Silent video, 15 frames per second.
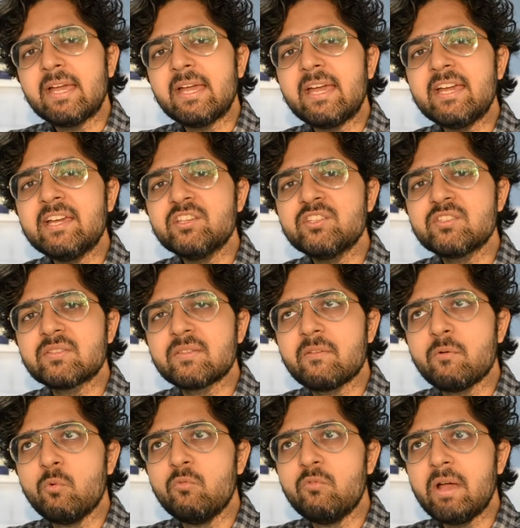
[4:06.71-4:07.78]
is
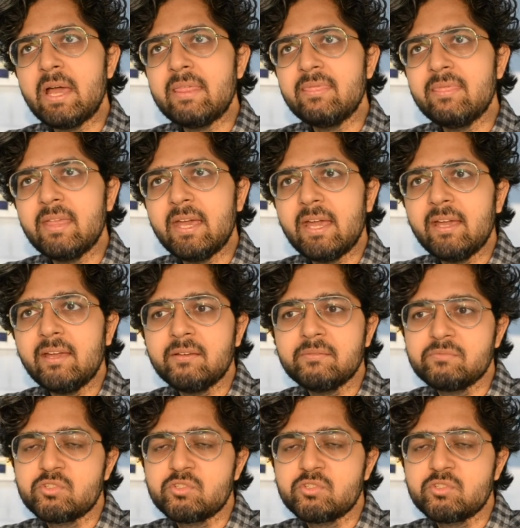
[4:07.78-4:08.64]
when they